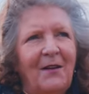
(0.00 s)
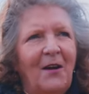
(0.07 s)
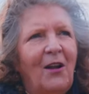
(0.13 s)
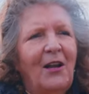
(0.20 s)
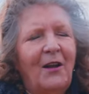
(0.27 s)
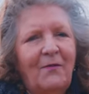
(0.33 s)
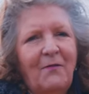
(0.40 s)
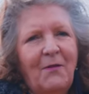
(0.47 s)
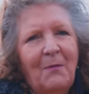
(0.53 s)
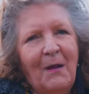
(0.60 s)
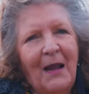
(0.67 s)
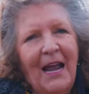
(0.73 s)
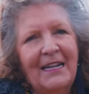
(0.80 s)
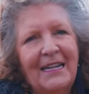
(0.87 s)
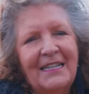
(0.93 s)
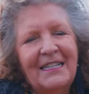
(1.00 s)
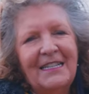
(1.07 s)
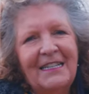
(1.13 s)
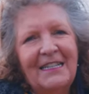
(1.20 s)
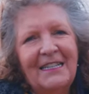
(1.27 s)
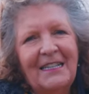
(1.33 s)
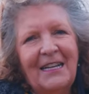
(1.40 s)
our love of the
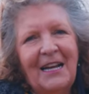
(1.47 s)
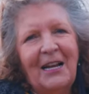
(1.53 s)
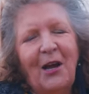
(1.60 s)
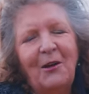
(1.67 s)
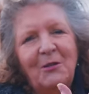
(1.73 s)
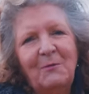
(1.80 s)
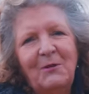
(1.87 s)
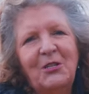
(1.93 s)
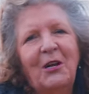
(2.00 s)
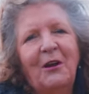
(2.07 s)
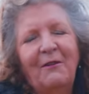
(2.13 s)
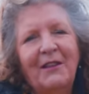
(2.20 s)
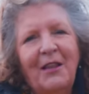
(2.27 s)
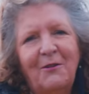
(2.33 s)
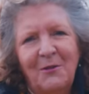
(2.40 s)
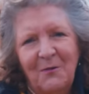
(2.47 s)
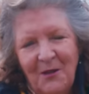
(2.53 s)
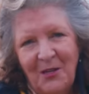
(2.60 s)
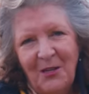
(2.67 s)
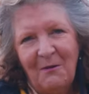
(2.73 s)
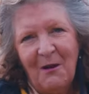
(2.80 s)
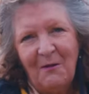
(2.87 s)
planet. And I hope to be sharing those
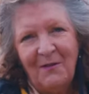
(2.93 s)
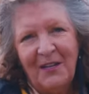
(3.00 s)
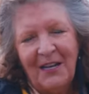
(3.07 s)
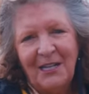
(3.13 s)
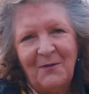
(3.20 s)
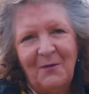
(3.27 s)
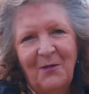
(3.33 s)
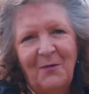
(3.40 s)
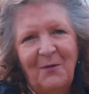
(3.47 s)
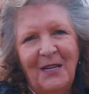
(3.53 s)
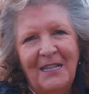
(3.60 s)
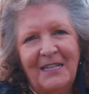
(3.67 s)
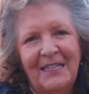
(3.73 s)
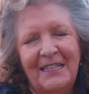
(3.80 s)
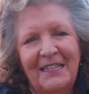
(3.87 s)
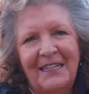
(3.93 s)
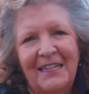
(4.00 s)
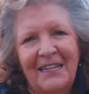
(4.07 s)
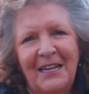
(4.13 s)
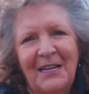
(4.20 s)
with you over the next few weeks.